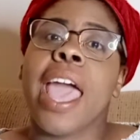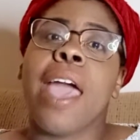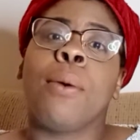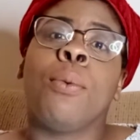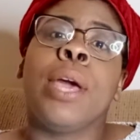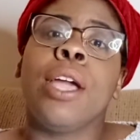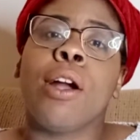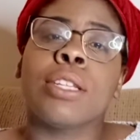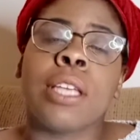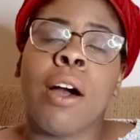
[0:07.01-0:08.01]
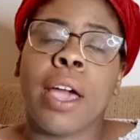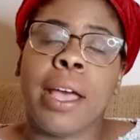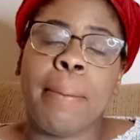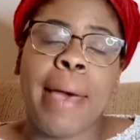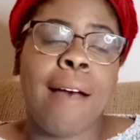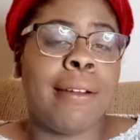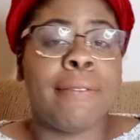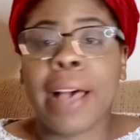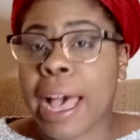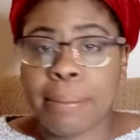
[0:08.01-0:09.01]
And we are talking about
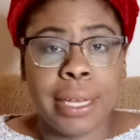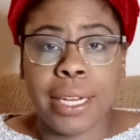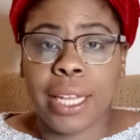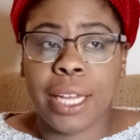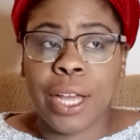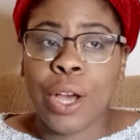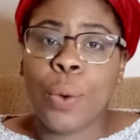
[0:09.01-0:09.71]
divine money,